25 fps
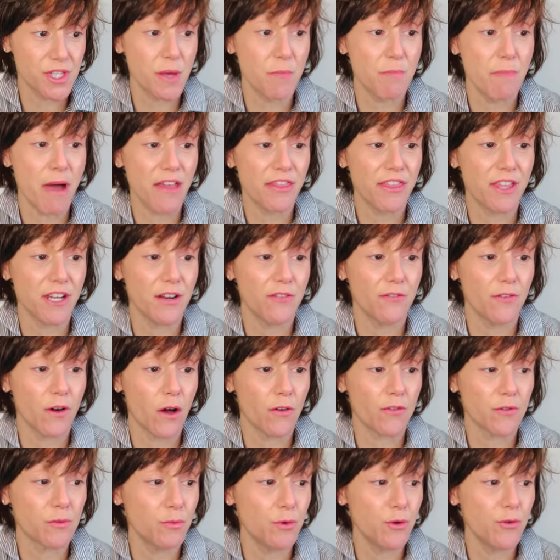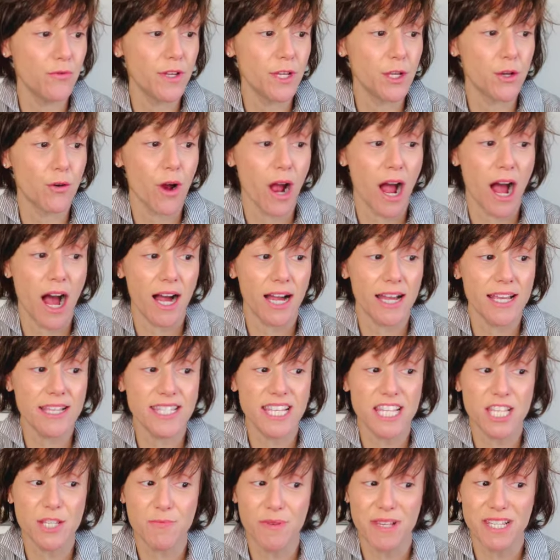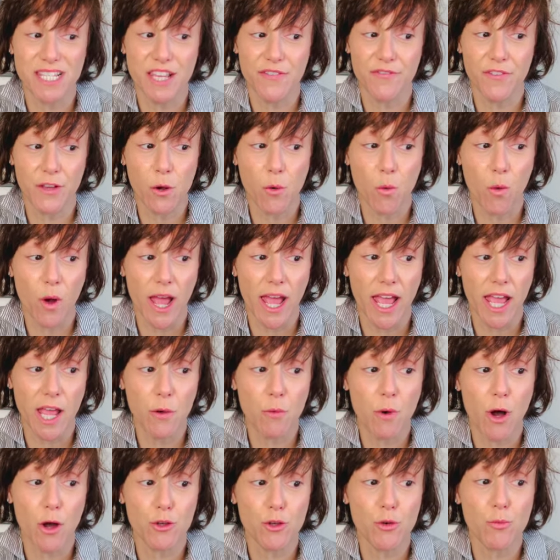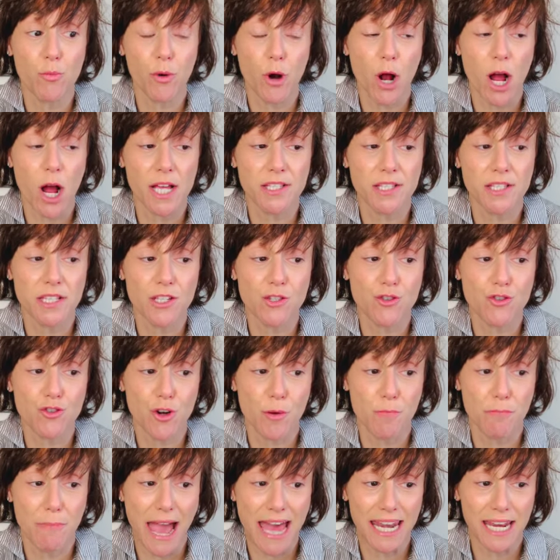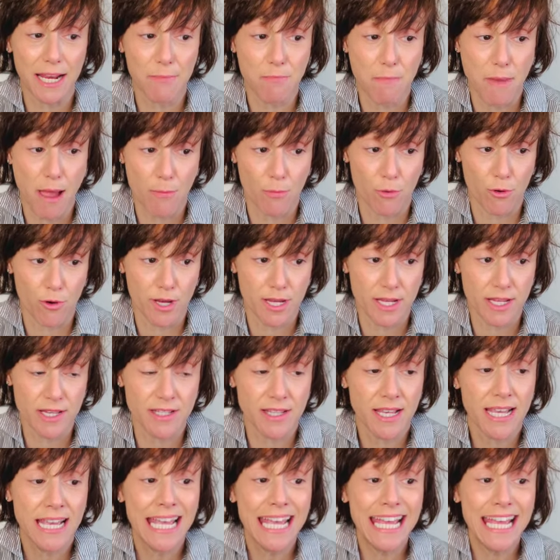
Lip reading: The method involves moving your eyes a specific way while you process traumatic memories.